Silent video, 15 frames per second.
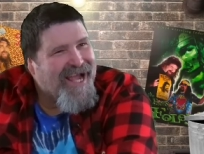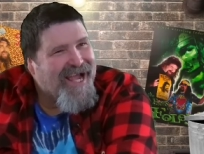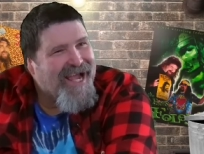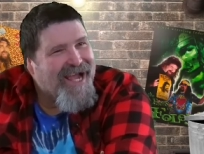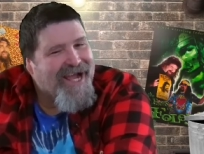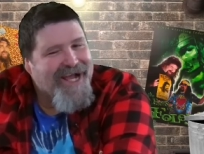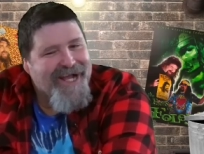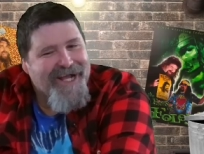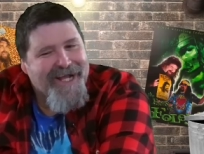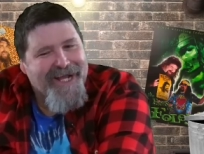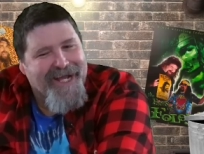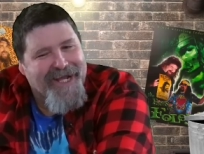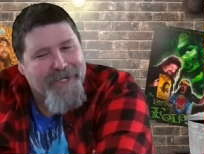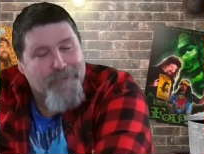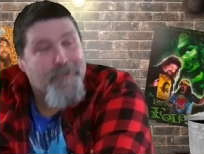
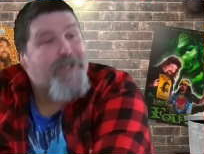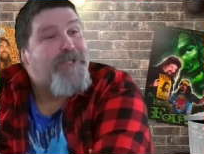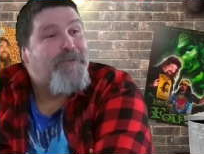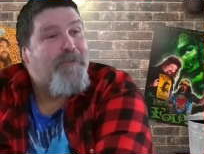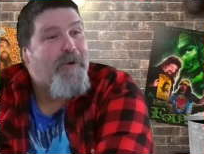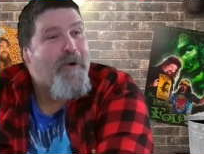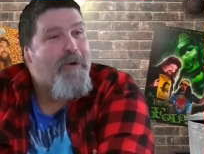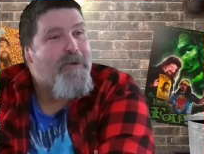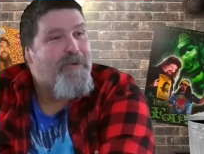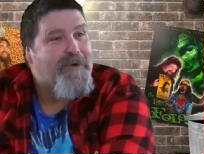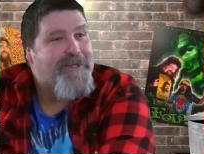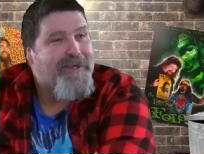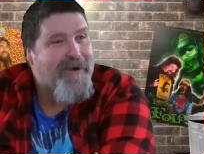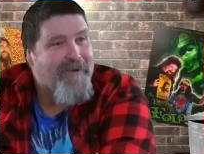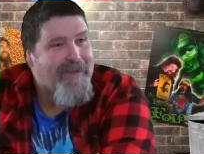Uh, Greensboro,
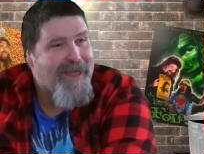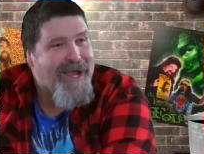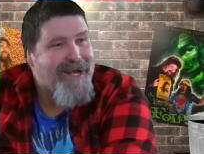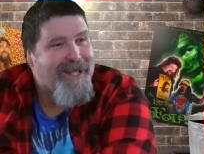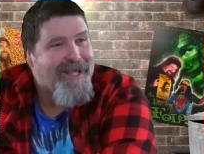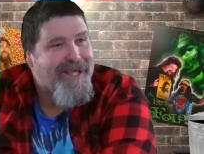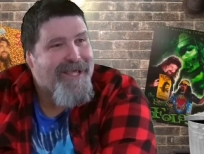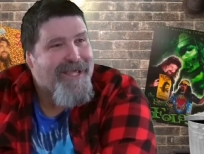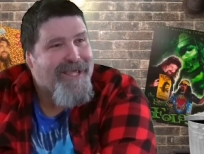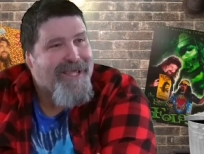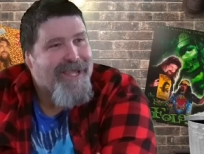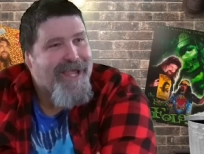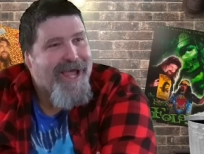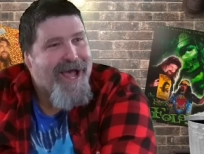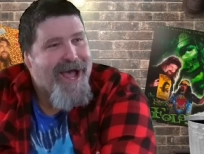North Carolina.
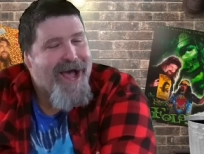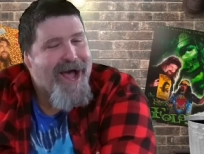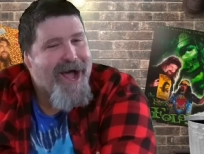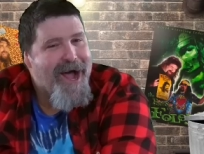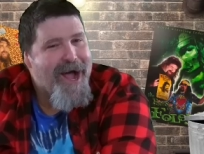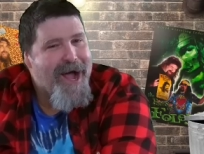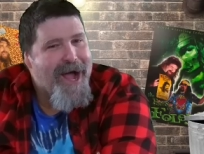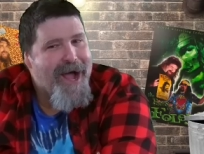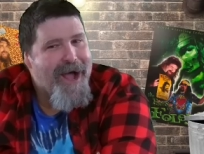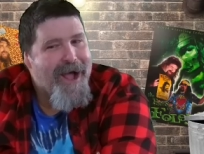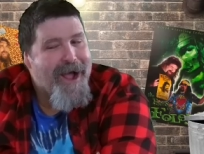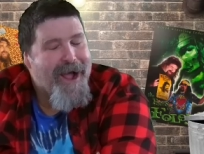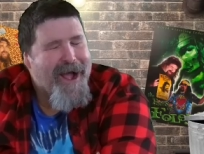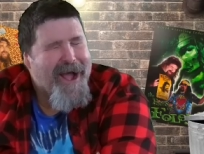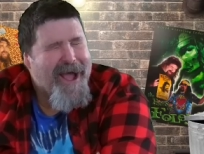Okay.
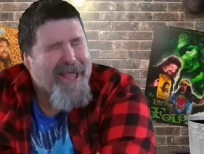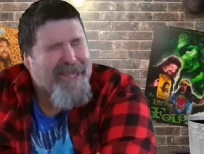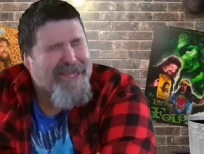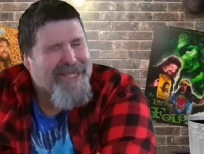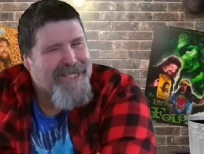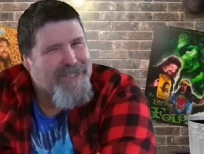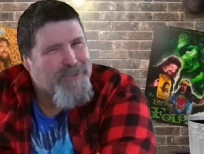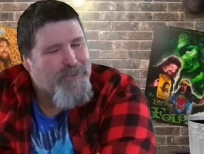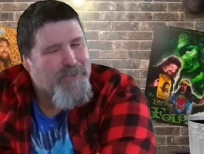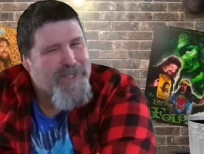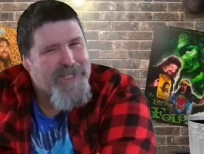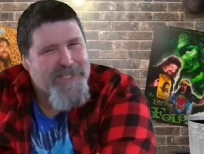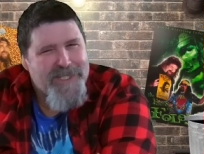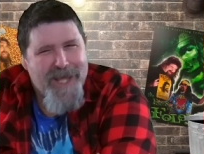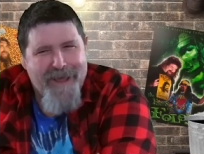Uh, this
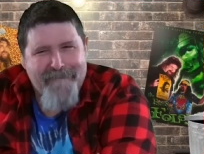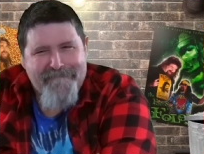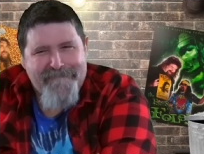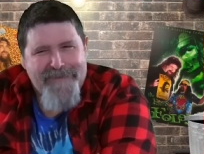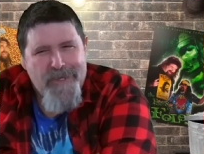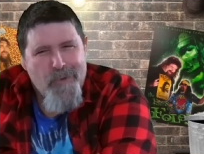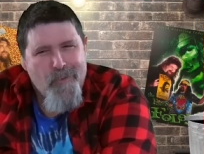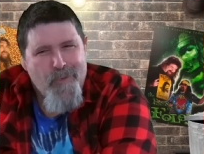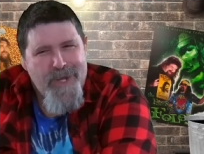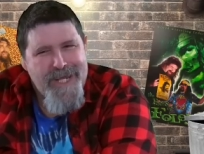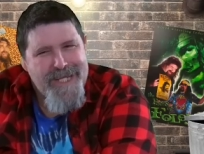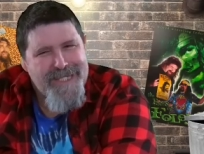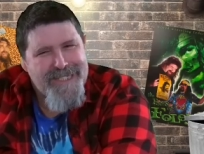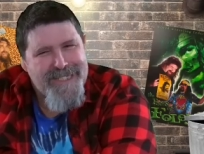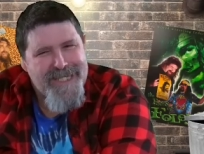was a few
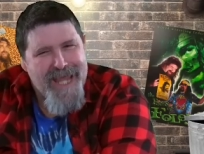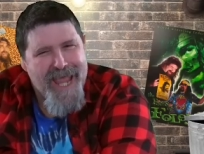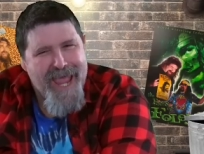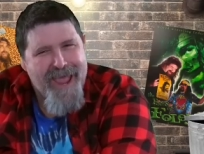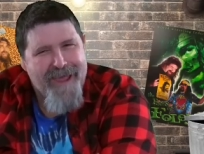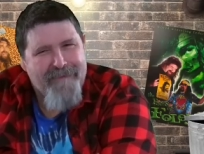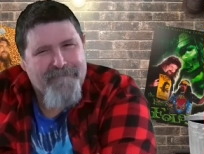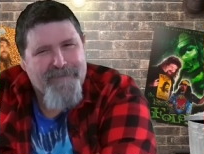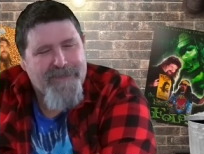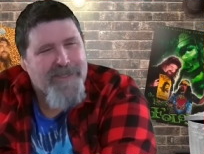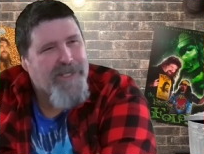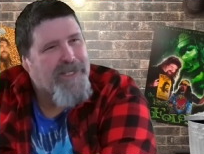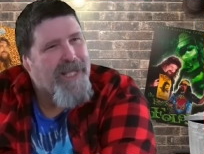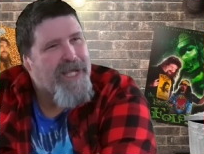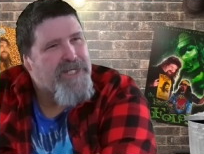weeks after
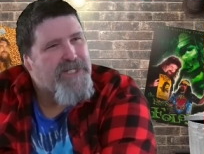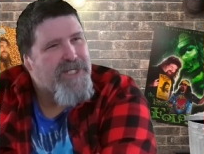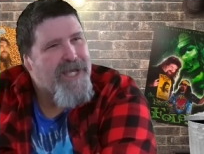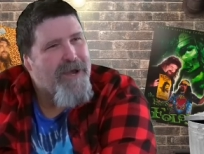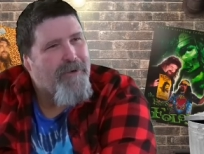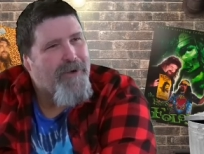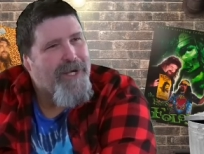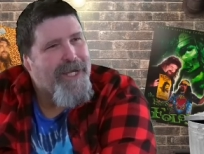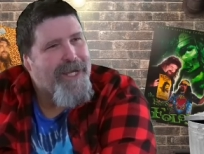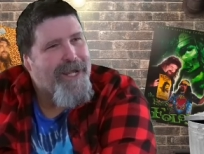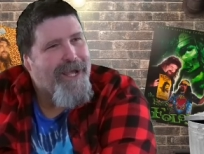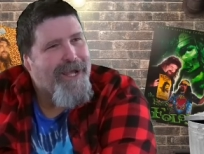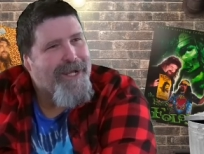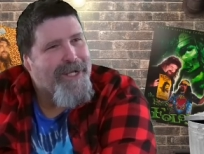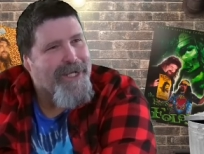the legendary
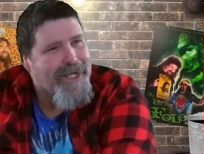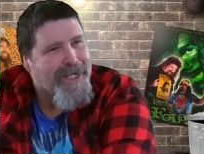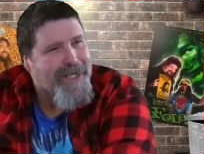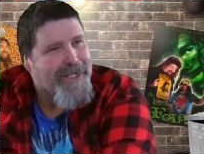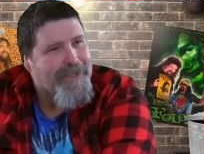uh,